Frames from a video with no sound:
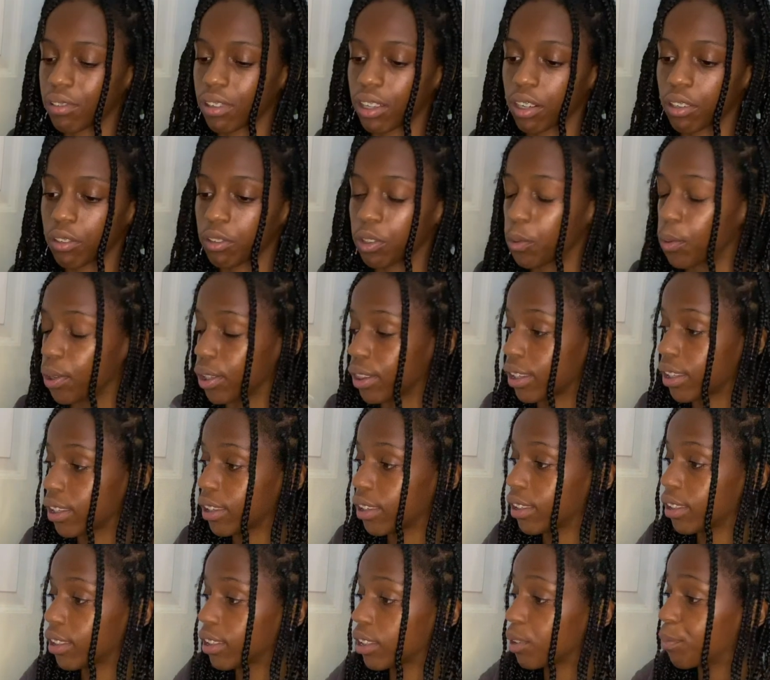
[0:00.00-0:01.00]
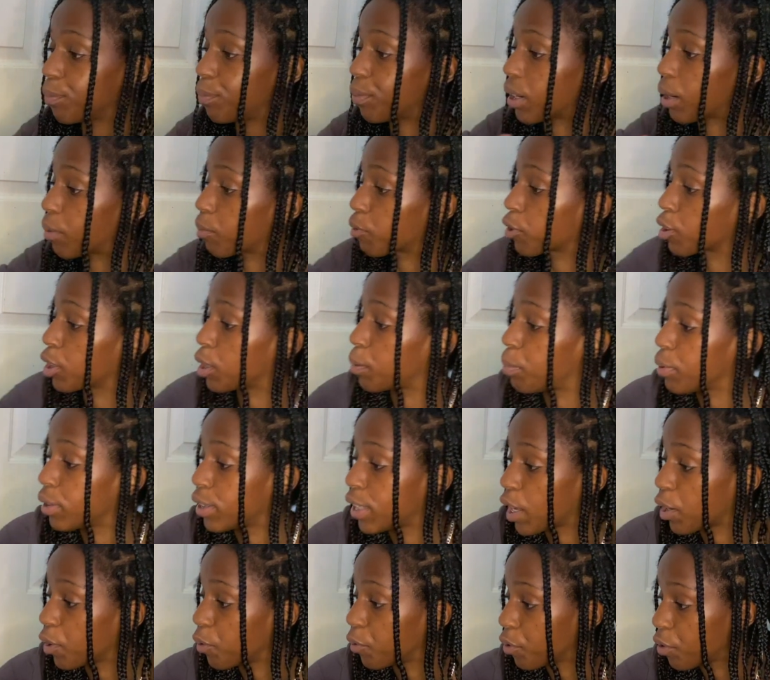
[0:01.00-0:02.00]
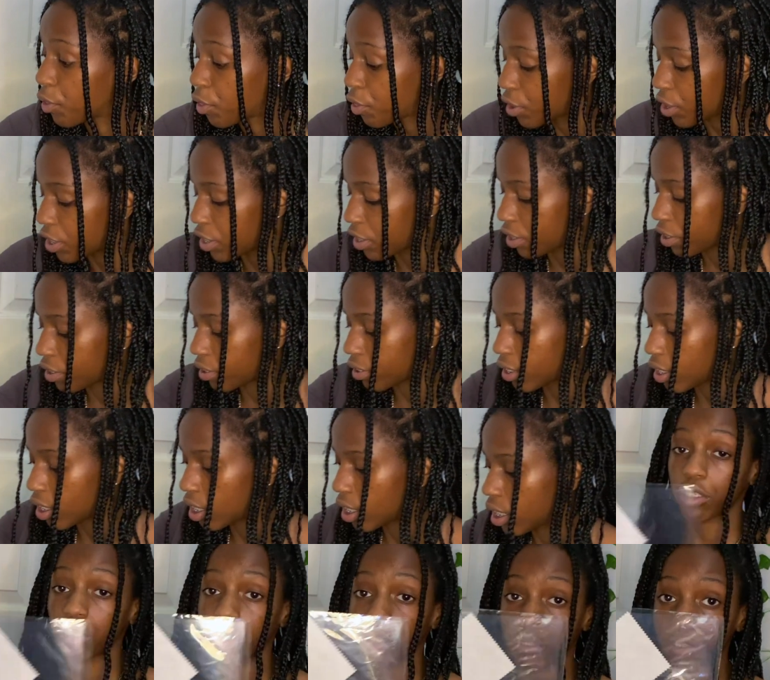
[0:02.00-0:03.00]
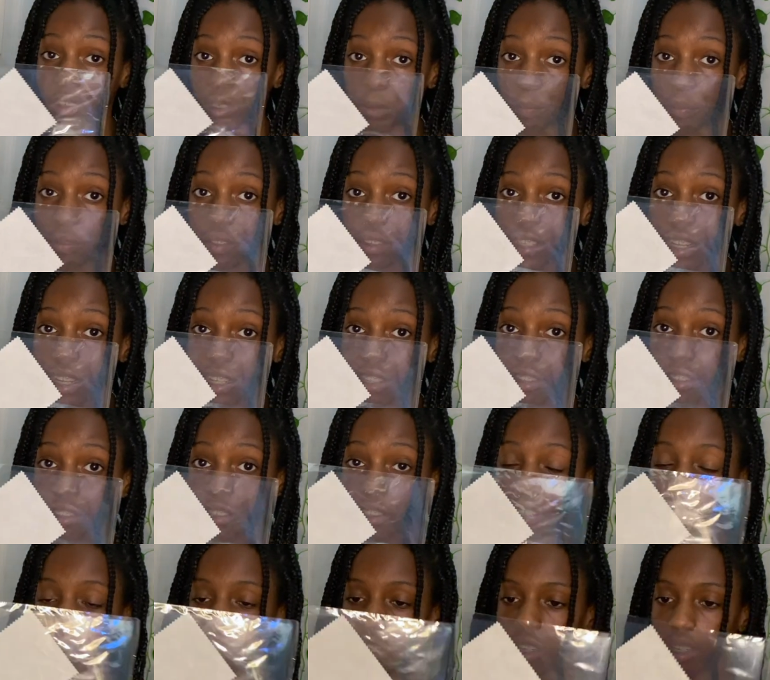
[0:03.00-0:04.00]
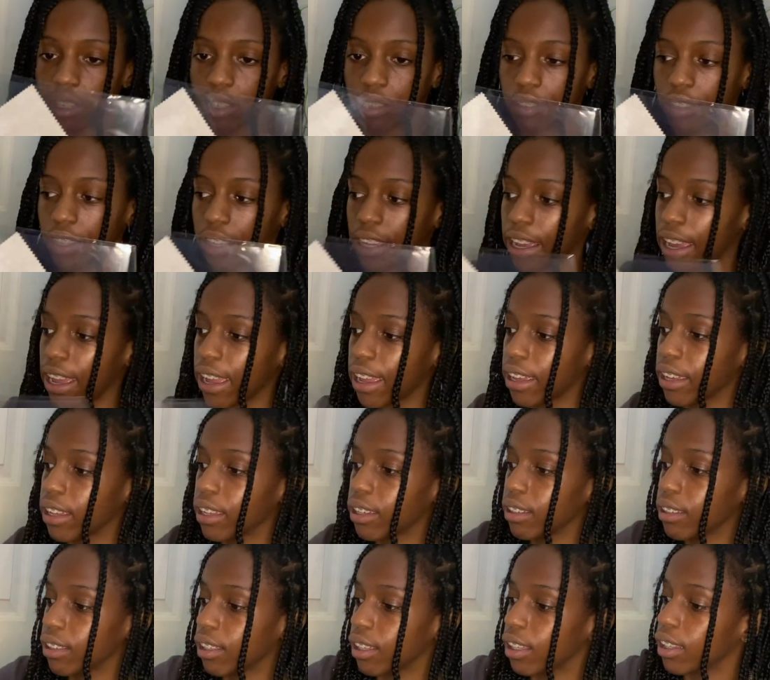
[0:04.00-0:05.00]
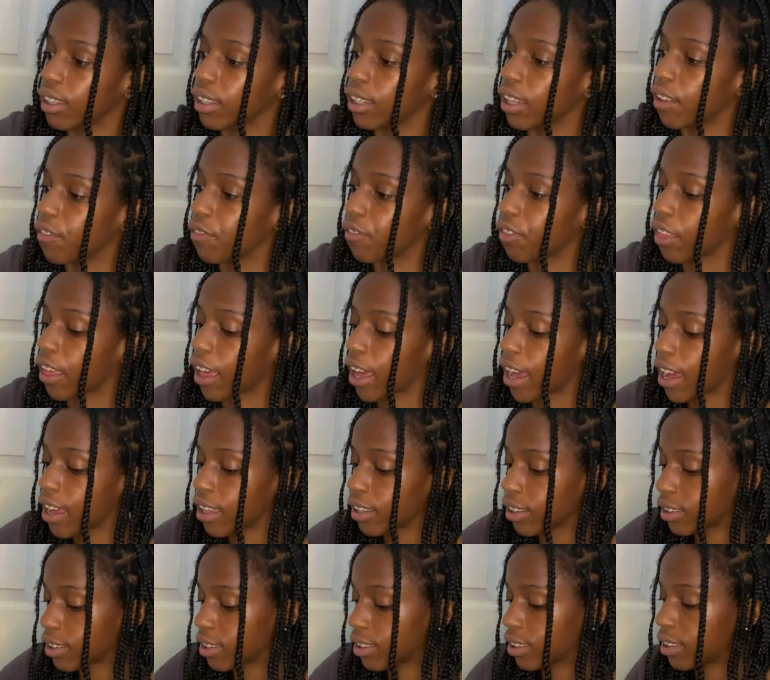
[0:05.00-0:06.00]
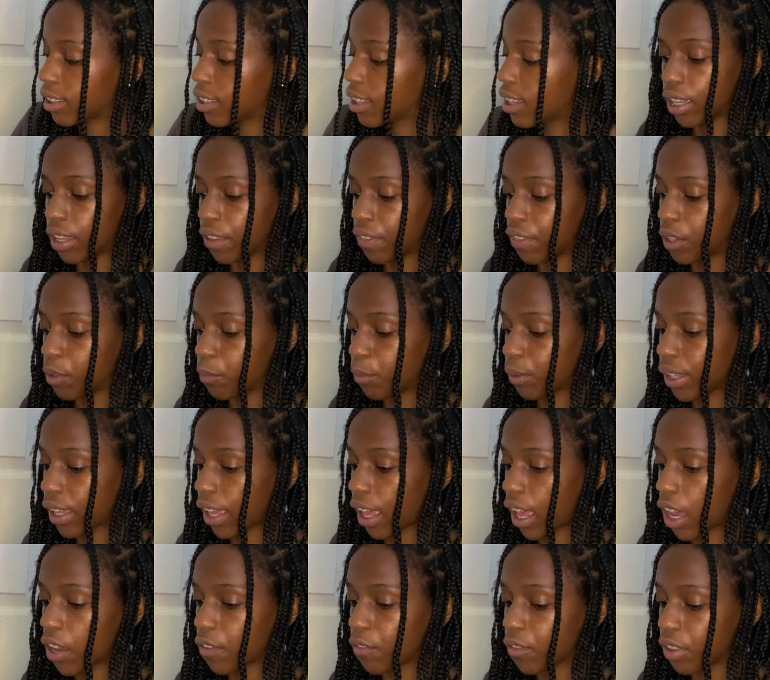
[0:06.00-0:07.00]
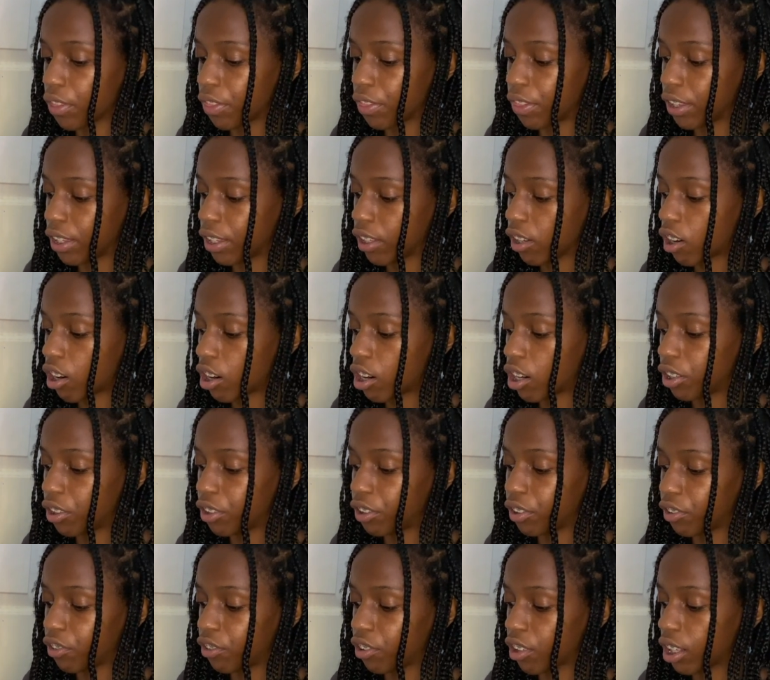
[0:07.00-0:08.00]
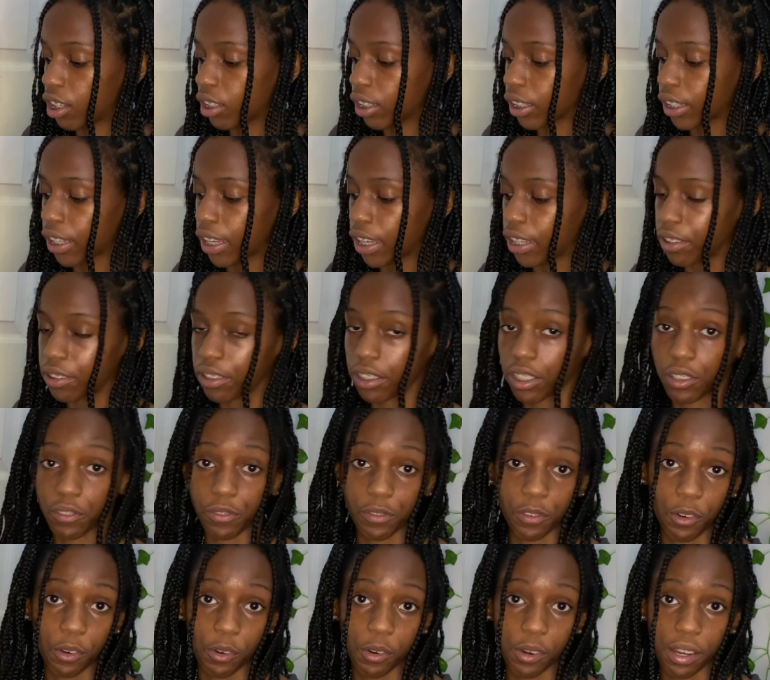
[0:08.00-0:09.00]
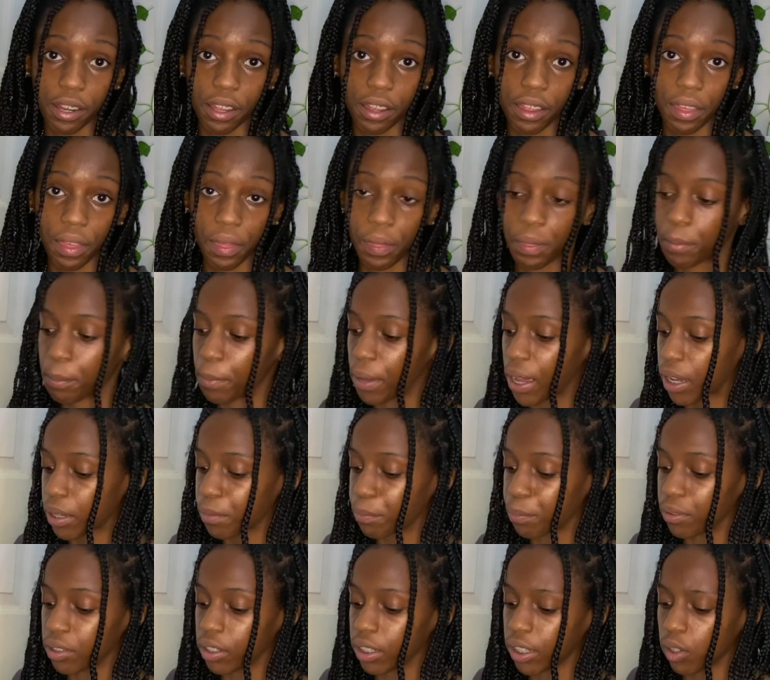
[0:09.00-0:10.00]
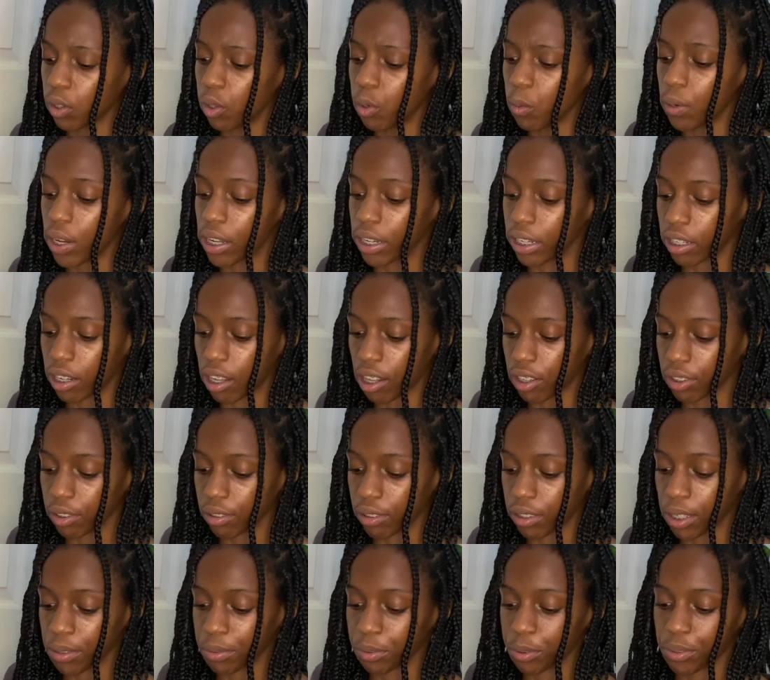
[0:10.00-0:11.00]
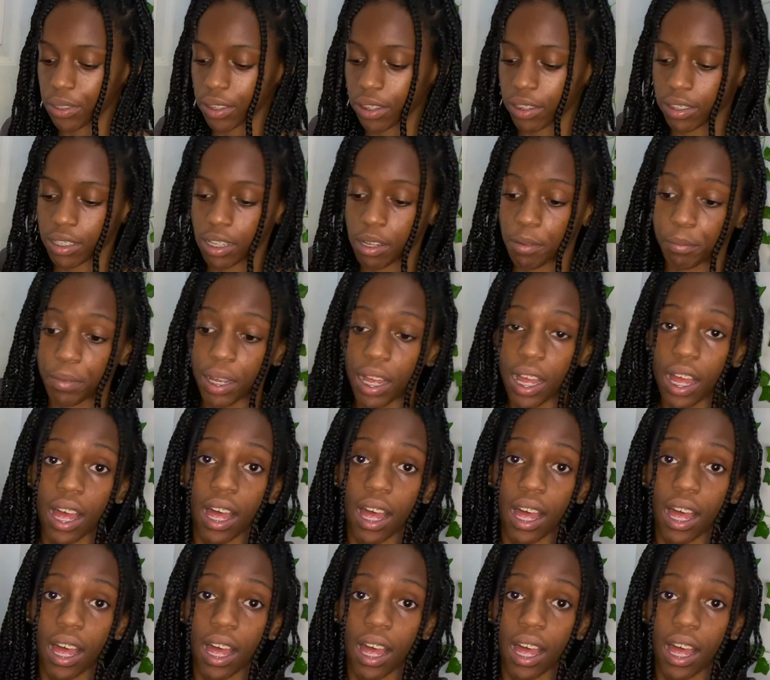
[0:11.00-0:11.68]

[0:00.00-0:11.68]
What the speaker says: I don't know what this is, but I'm just gonna put that over there. Screen protector, okay, love that. And then we have the hard shell casing for the MacBook. Oh, and it also comes with some